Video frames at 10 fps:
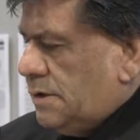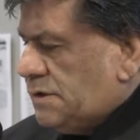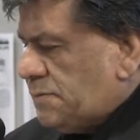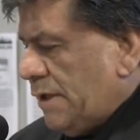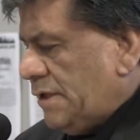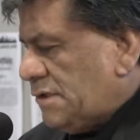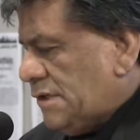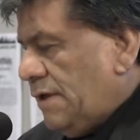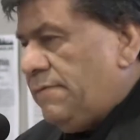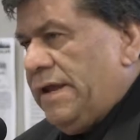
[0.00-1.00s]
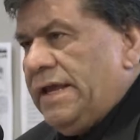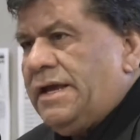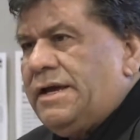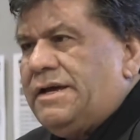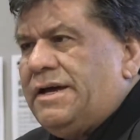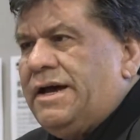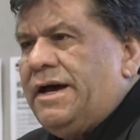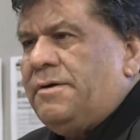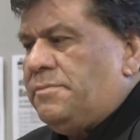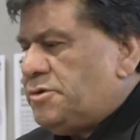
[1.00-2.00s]
spend this evening
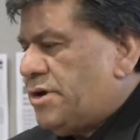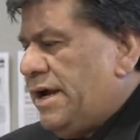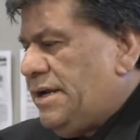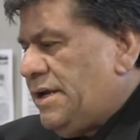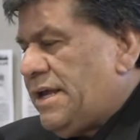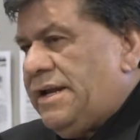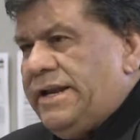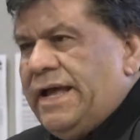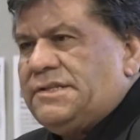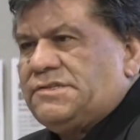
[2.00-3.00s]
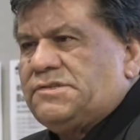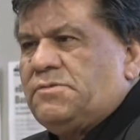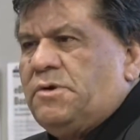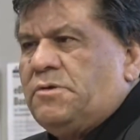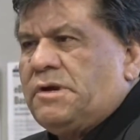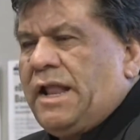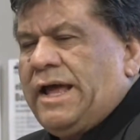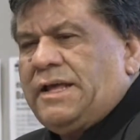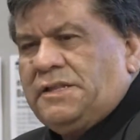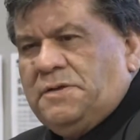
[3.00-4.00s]
trying to condense what would
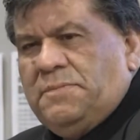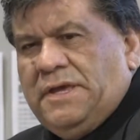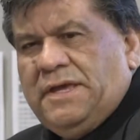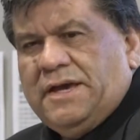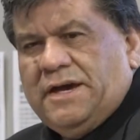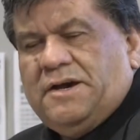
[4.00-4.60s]
likely be